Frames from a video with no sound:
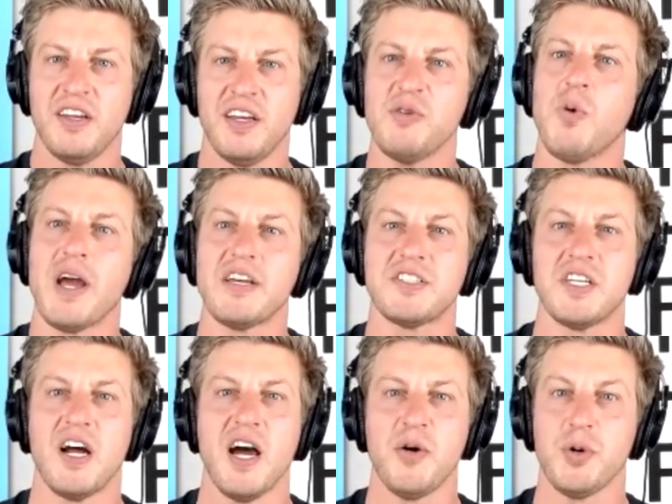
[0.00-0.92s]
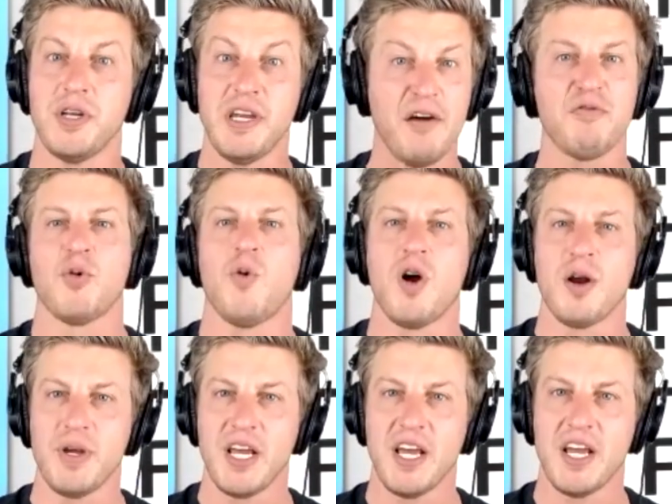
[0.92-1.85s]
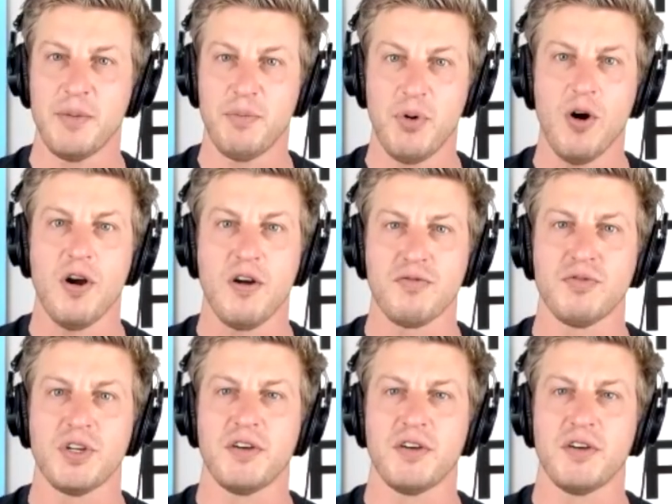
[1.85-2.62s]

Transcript: in ways that I would never want to be any part of.